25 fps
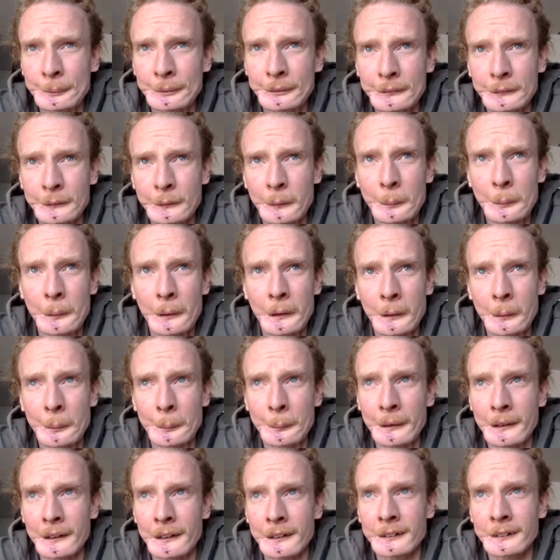Come on,
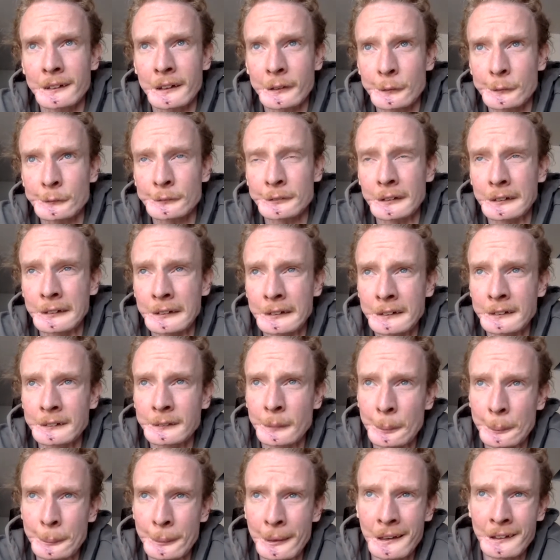man. I used to lay in the
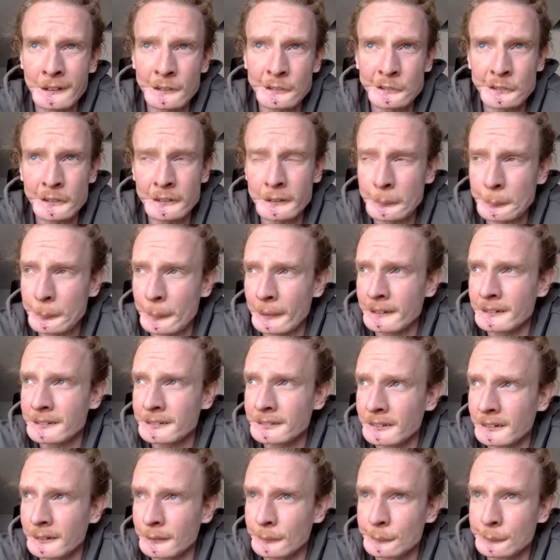bed shitting
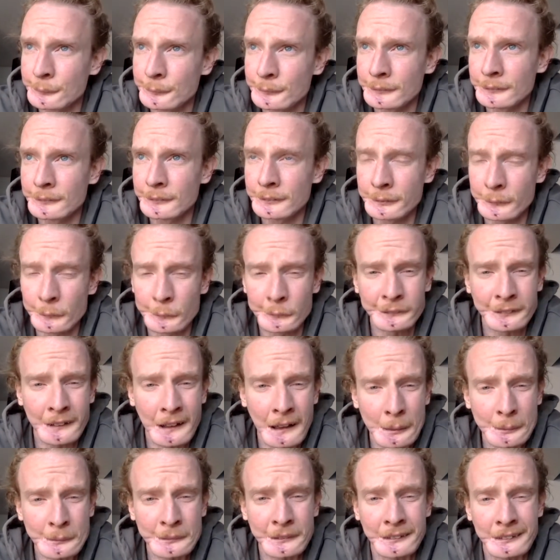myself 4
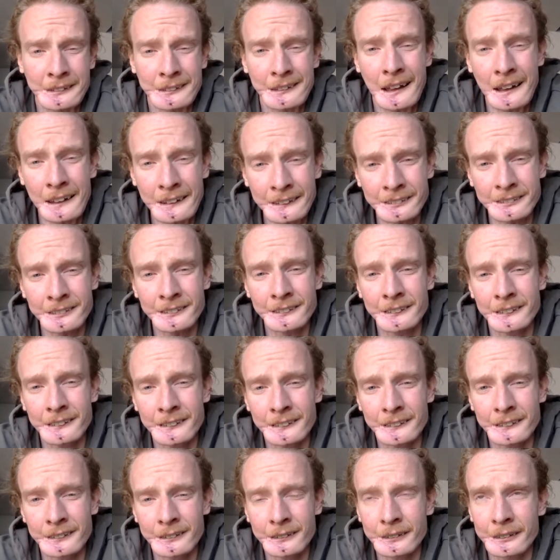times a night.
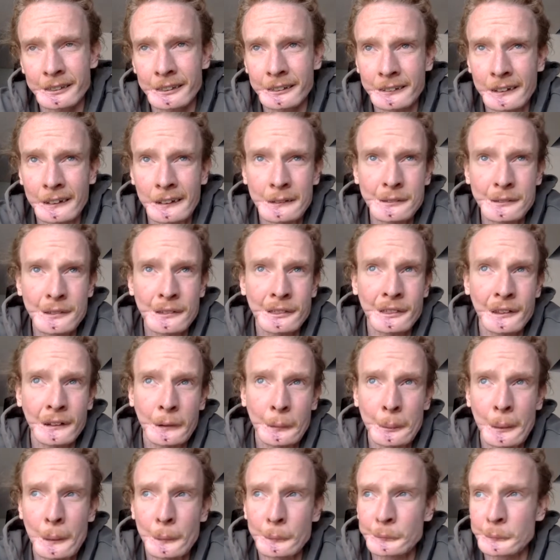You think I give a fuck
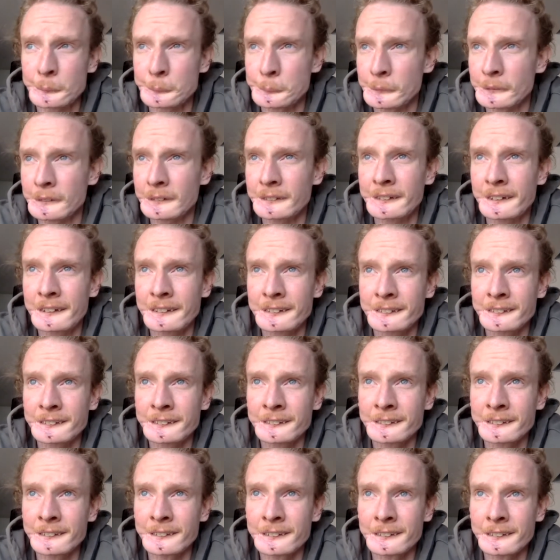about the world
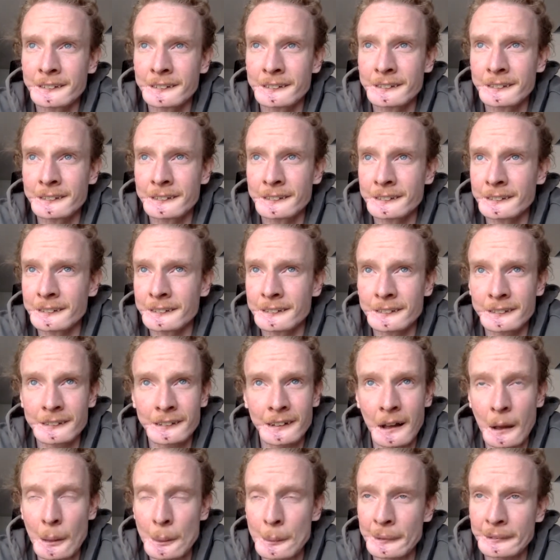ending?
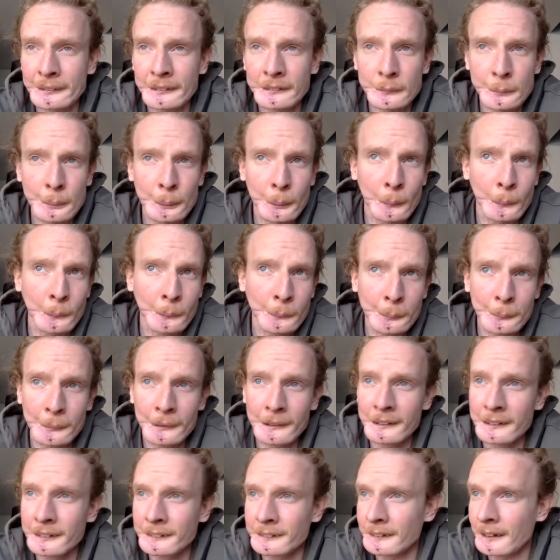I'm at this point,
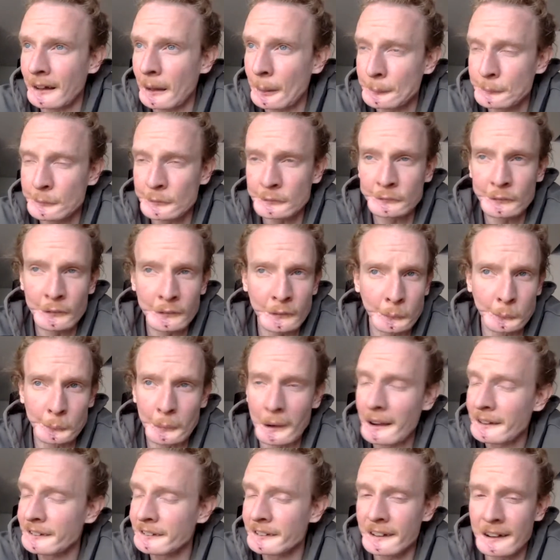man. I'm just gonna
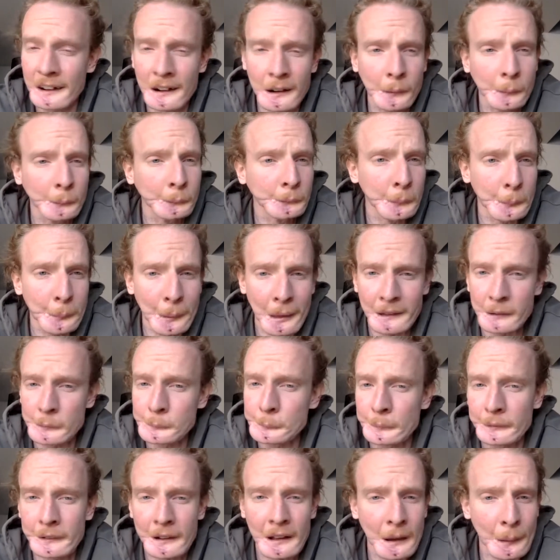ride it out no matter
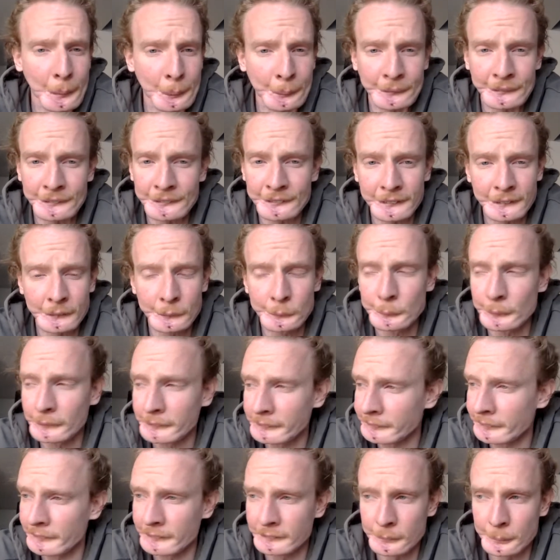what happens. It really
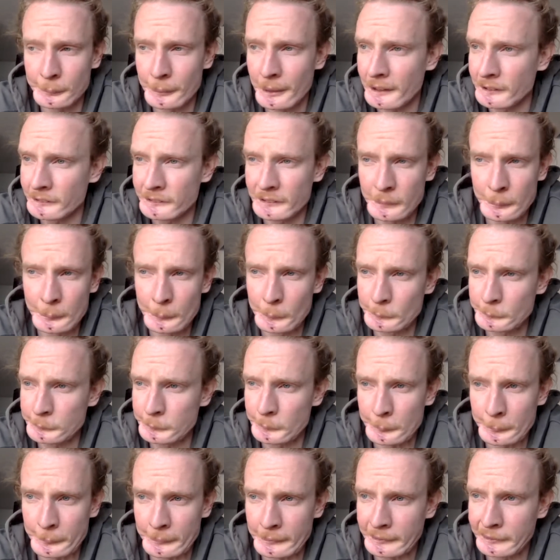doesn't matter anymore for
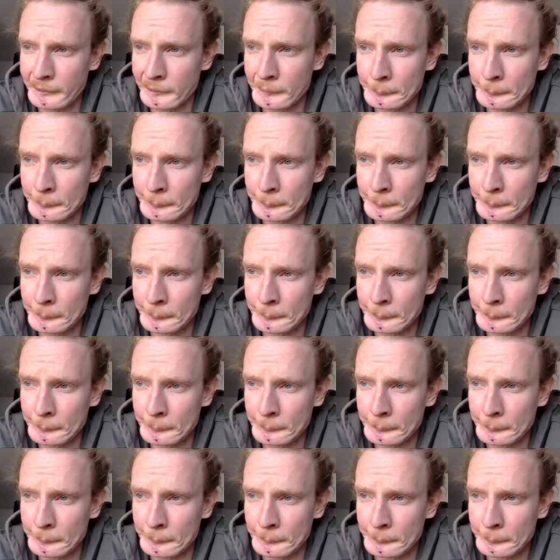me.